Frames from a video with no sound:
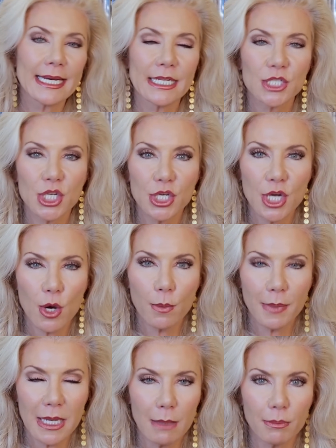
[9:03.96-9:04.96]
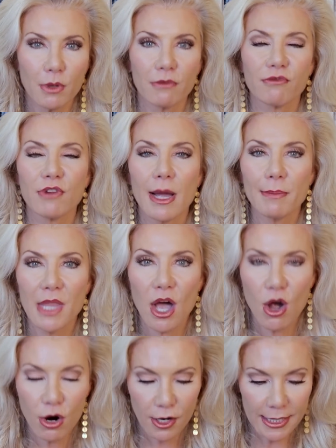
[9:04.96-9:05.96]
getting to know people from the
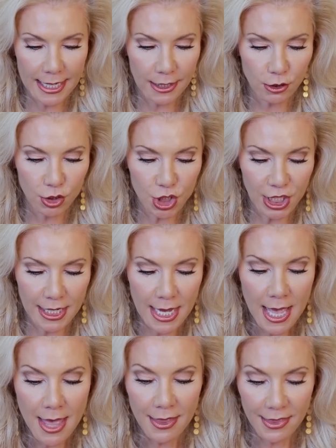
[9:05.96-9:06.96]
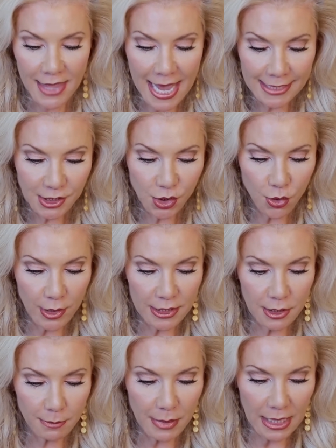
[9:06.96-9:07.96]
heart energy. That's
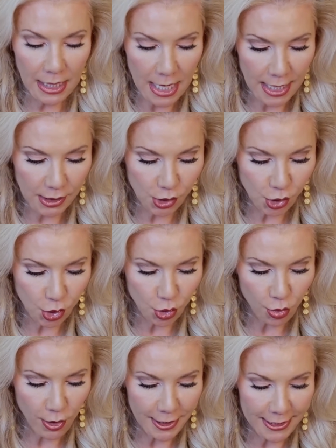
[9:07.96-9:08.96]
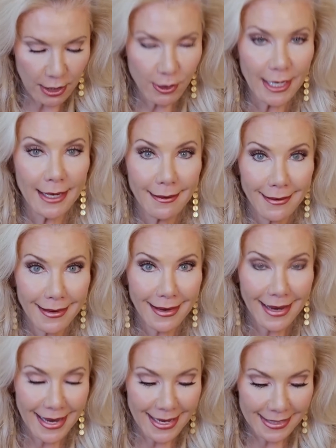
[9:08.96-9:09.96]
going to be extraordinary
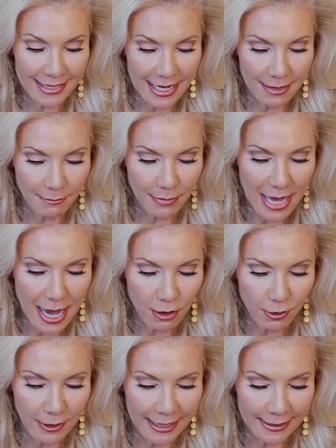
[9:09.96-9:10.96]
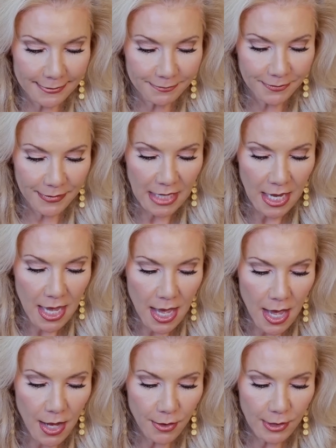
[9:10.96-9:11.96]
and empowering.
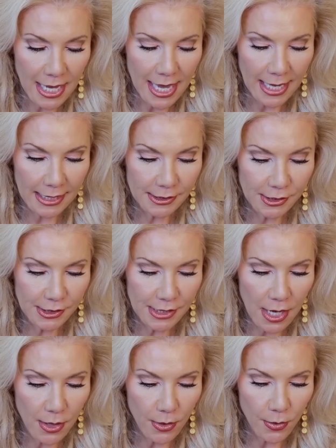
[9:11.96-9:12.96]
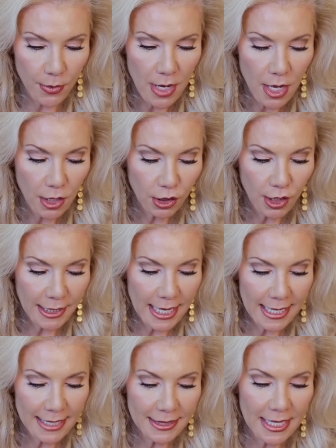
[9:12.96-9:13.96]
Okay, so
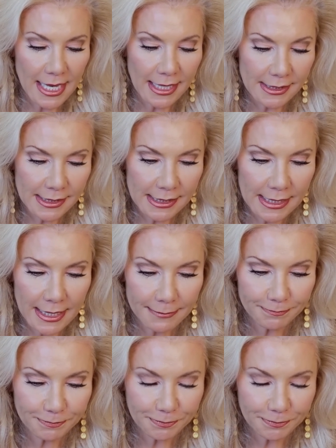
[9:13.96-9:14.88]
looking at this,